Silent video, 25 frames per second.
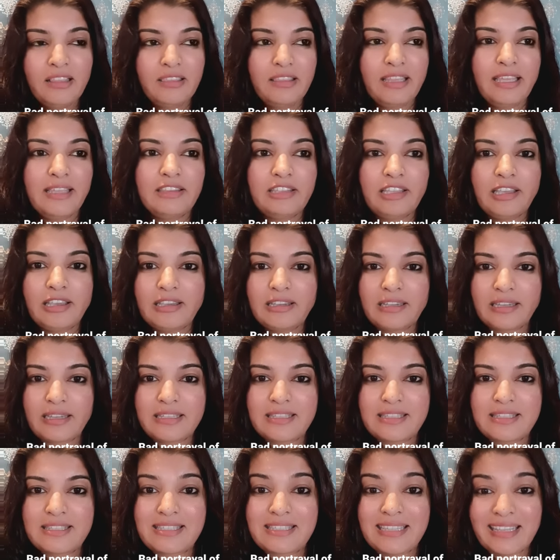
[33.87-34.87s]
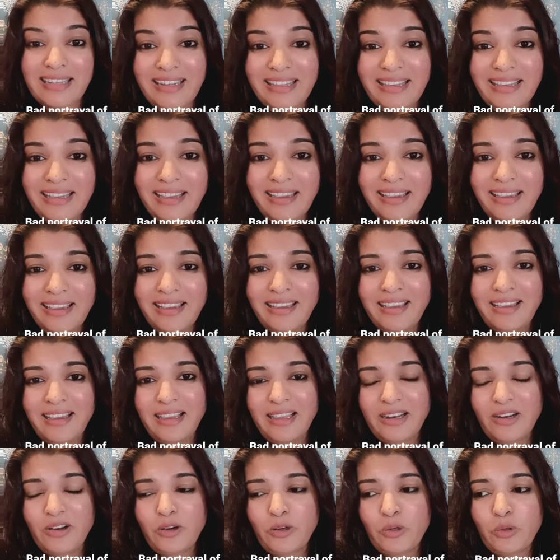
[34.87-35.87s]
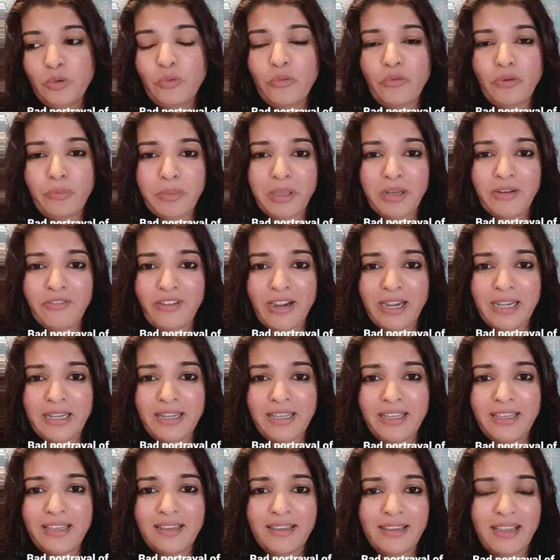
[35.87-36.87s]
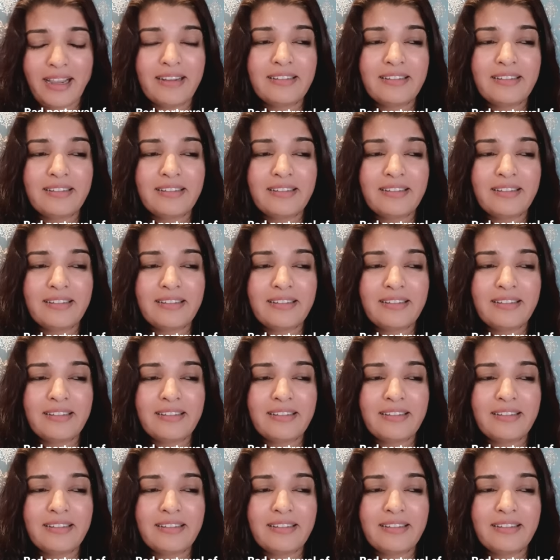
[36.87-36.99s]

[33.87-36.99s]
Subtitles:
They think it's silly, two women fighting,